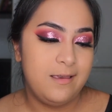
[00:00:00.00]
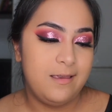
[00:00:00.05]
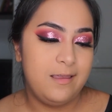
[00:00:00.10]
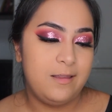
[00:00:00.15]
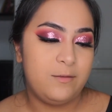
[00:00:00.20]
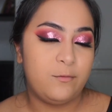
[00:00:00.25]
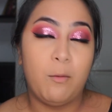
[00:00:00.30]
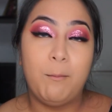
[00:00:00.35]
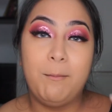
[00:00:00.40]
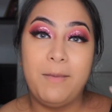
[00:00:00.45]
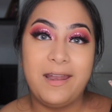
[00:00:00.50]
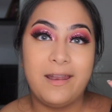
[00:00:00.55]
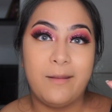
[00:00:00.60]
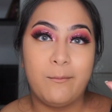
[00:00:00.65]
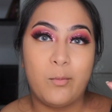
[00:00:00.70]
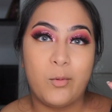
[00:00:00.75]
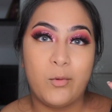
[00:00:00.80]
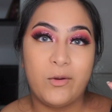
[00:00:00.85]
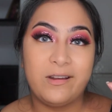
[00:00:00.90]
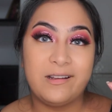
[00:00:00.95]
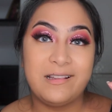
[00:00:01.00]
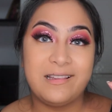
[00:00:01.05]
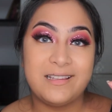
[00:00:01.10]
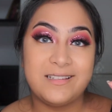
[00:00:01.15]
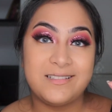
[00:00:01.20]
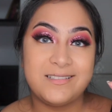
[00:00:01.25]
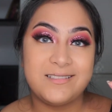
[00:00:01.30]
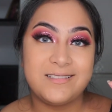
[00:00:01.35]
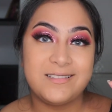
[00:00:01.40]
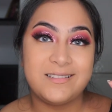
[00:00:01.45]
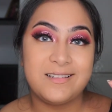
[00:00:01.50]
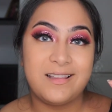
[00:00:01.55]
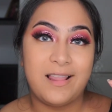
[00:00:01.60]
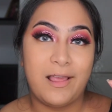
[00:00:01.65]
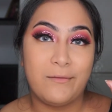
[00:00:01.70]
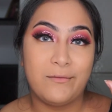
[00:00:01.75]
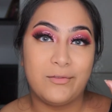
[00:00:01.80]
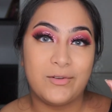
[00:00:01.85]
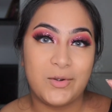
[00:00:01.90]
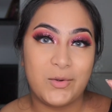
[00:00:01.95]
it's for matte and poreless.
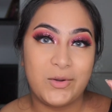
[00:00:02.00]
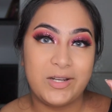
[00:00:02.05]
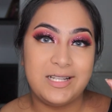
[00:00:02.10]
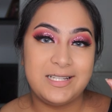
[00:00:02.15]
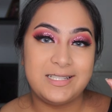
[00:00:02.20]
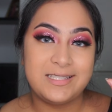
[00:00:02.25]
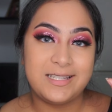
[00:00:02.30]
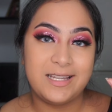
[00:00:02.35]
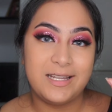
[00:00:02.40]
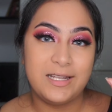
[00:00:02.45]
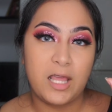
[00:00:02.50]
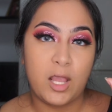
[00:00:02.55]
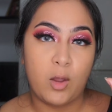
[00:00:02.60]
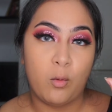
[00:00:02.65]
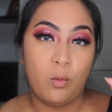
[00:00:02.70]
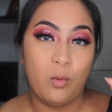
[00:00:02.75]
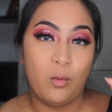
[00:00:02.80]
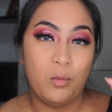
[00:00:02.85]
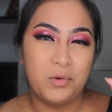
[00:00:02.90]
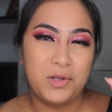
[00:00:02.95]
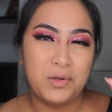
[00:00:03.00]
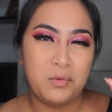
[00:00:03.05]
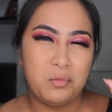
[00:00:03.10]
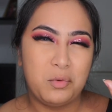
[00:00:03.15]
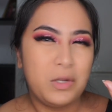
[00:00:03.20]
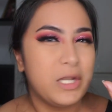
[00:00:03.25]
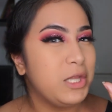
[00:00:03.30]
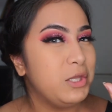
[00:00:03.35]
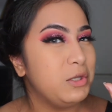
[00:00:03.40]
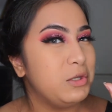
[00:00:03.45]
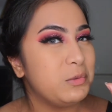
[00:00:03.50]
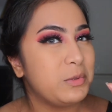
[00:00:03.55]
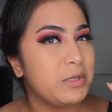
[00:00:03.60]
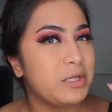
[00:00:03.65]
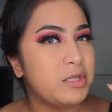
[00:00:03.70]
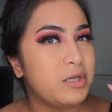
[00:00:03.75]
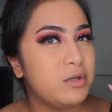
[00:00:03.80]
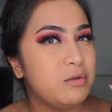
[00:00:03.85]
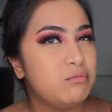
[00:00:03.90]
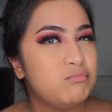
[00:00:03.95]
Like, for oily skin, like, what are you
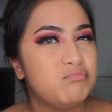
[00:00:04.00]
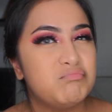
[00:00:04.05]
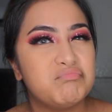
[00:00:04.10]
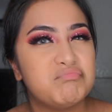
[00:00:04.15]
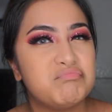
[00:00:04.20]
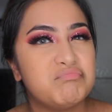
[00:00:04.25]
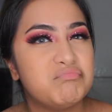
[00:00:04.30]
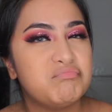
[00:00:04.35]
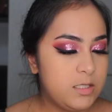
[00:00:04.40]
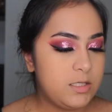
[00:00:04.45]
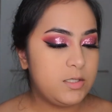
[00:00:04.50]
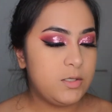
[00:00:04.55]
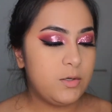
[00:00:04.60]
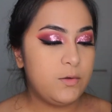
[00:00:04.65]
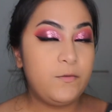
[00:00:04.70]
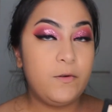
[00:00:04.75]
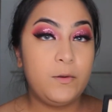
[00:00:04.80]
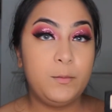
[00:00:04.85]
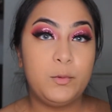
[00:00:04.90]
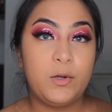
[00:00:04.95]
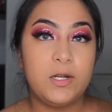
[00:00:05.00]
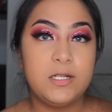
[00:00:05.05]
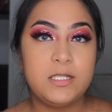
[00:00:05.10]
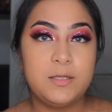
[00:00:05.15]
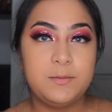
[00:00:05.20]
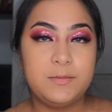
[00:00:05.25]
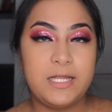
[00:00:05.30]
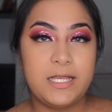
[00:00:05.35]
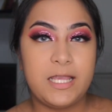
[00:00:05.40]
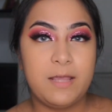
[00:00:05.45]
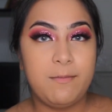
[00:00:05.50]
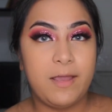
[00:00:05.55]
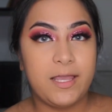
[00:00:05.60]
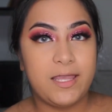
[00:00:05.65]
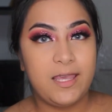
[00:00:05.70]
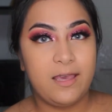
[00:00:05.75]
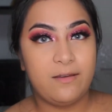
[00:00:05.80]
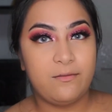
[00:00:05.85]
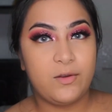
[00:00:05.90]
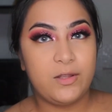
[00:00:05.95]
doing though? So for bronze, I'm taking my
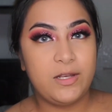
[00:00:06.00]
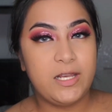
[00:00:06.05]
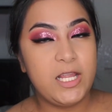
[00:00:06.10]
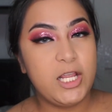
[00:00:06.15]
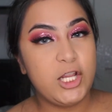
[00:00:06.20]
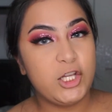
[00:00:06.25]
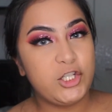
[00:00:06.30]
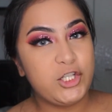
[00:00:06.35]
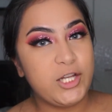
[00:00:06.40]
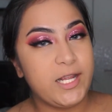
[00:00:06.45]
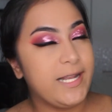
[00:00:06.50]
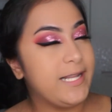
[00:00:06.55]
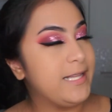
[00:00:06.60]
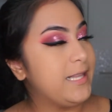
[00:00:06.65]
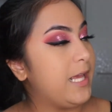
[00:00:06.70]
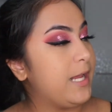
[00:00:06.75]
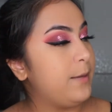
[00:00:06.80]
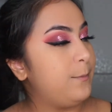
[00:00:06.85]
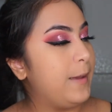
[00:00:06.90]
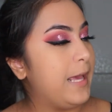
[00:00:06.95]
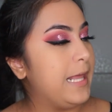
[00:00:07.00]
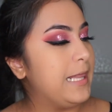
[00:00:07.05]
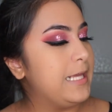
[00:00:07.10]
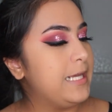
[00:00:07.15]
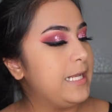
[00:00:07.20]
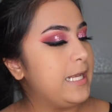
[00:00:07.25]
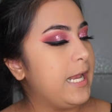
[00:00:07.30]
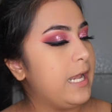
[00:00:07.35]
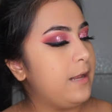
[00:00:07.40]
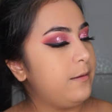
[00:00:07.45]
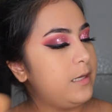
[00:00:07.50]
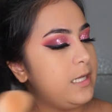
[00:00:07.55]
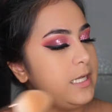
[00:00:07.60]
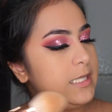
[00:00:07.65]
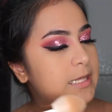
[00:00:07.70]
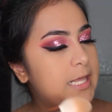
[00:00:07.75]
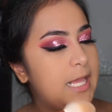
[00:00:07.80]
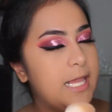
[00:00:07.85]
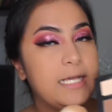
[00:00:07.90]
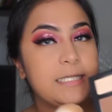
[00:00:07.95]
Kat Von D Shade and Light palette, and I'm gonna
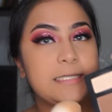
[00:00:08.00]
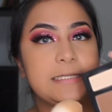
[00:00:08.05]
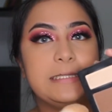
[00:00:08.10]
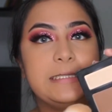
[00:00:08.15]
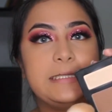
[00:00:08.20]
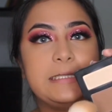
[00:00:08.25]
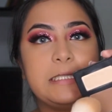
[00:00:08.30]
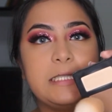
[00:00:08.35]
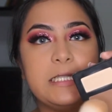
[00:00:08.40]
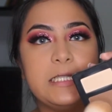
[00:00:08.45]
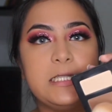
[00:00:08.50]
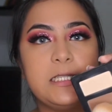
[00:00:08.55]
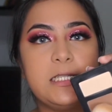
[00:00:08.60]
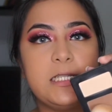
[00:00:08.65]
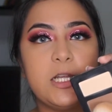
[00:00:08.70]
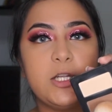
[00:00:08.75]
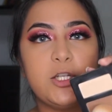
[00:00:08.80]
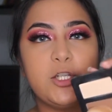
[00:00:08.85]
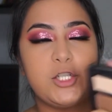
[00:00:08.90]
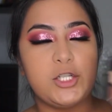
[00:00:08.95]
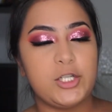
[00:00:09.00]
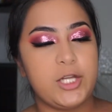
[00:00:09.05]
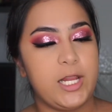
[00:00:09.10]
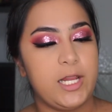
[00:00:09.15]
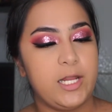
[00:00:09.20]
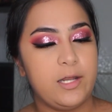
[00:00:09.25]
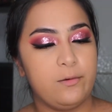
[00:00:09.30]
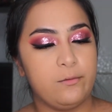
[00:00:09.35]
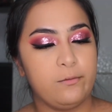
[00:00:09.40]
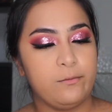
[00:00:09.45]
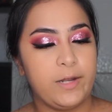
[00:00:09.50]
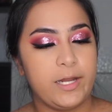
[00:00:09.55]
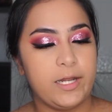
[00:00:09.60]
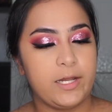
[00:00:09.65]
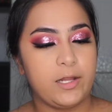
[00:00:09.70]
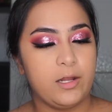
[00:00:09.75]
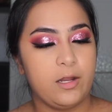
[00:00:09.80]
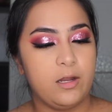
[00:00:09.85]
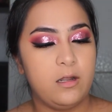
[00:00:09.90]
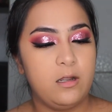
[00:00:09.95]
take this shade right
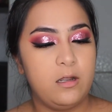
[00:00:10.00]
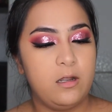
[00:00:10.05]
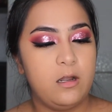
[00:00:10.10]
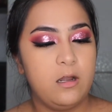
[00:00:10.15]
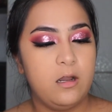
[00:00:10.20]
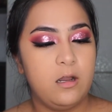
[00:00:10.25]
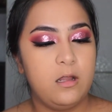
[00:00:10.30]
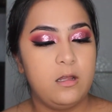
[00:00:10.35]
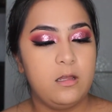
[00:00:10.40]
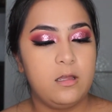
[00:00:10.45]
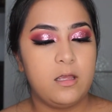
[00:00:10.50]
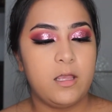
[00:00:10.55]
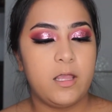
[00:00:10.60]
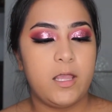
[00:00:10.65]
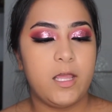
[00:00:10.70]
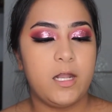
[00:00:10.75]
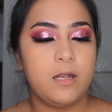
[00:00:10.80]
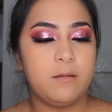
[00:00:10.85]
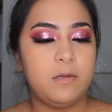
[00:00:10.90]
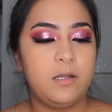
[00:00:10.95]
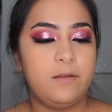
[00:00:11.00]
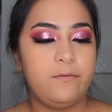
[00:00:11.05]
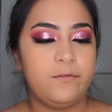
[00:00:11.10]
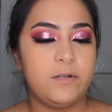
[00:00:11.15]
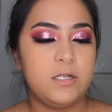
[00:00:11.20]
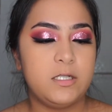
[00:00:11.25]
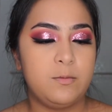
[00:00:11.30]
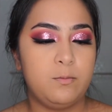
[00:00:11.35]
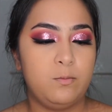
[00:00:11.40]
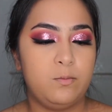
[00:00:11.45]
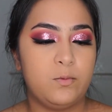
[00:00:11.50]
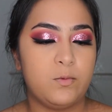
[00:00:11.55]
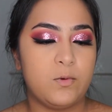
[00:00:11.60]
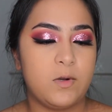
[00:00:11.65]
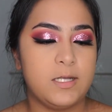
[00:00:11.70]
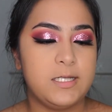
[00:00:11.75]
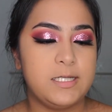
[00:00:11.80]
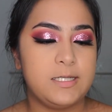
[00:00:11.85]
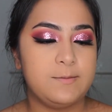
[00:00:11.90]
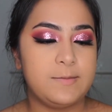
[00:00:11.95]
here, and I'm gonna first
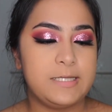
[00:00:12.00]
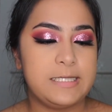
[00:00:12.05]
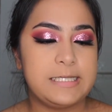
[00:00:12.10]
bronze my